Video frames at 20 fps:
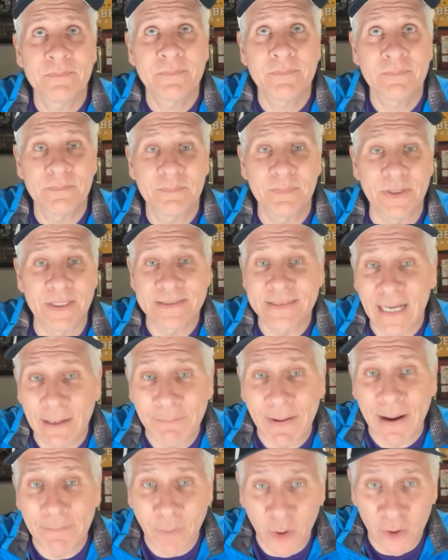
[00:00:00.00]
But it's not
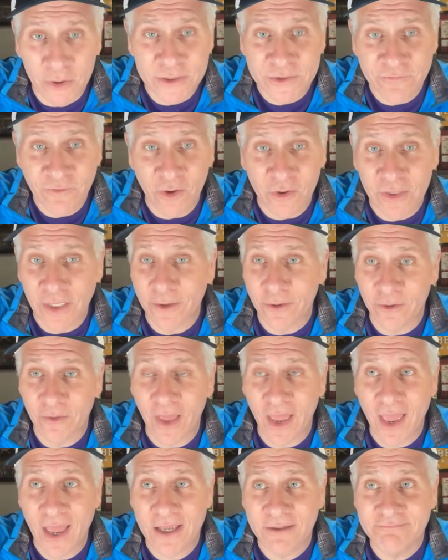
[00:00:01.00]
Bob Marlin's fault. I know
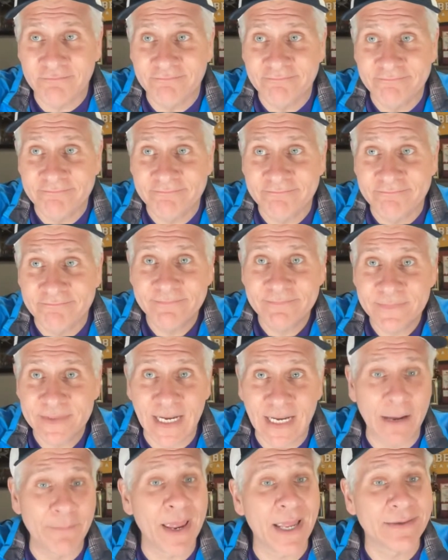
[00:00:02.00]
that. It's
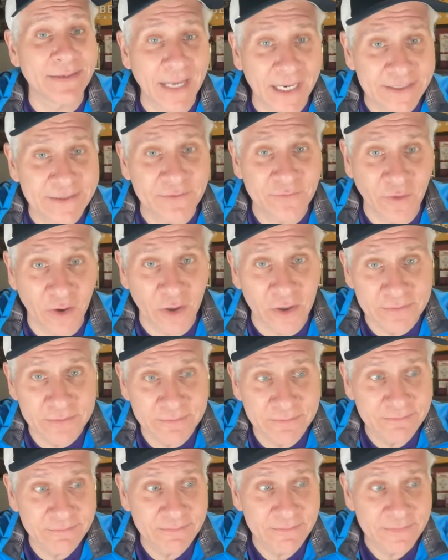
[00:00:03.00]
not Matt Degg's fault.
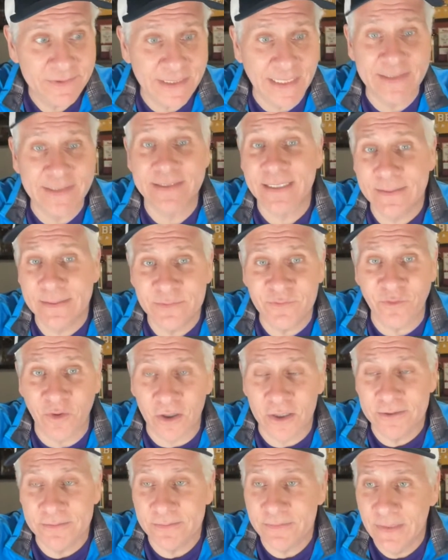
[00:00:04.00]
It's not the team's
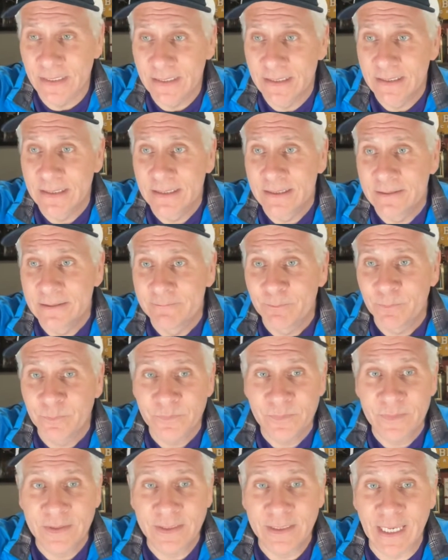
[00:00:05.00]
fault.
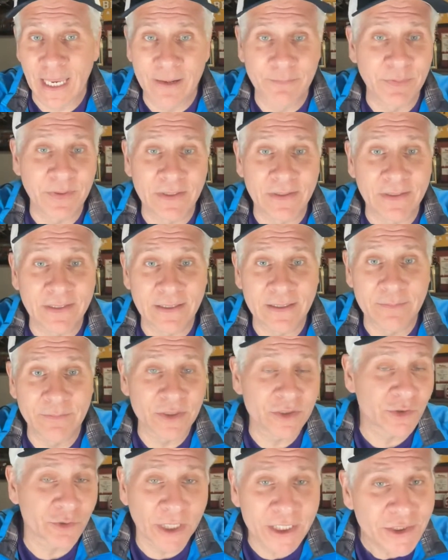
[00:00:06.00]
Can't be the
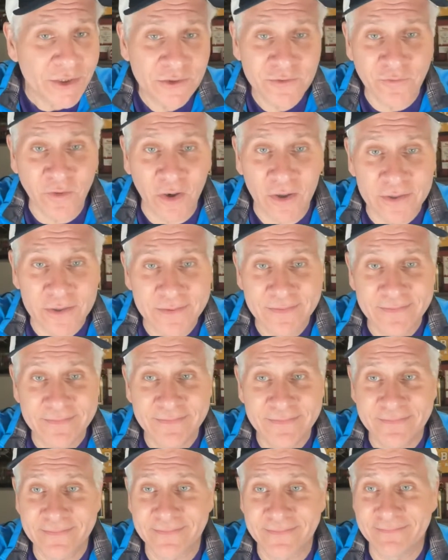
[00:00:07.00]
administration's fault.
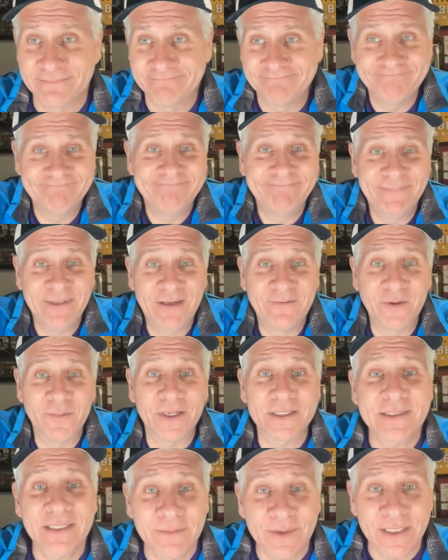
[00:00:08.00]
You have the
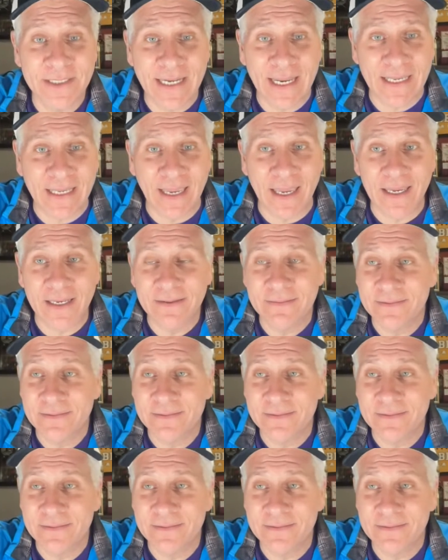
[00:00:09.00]
best team in a decade.